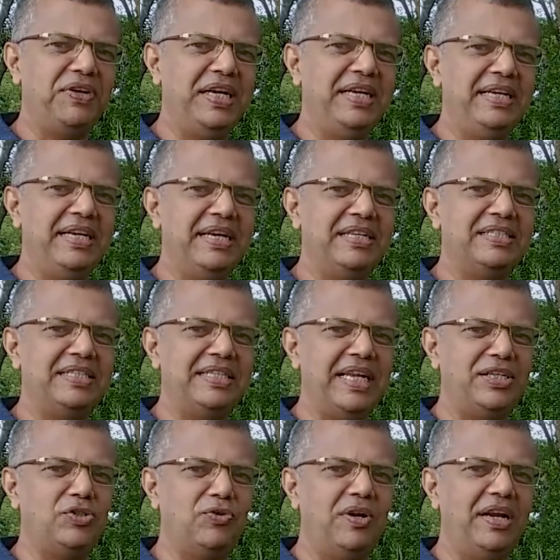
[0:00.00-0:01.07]
India's
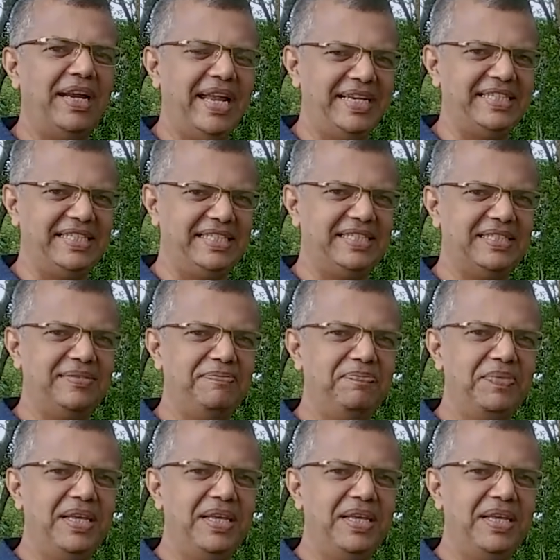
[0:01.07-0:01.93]
natural latex.